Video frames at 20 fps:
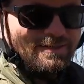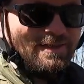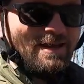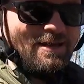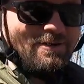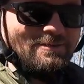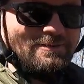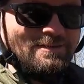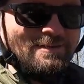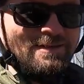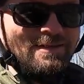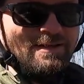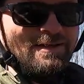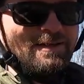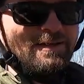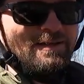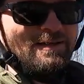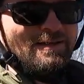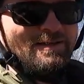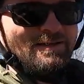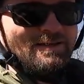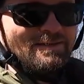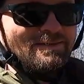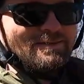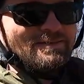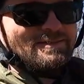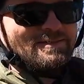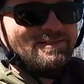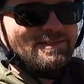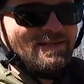Now it's
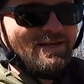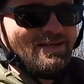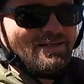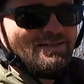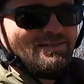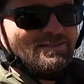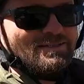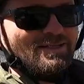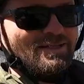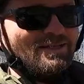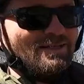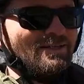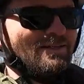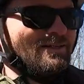The Sticks.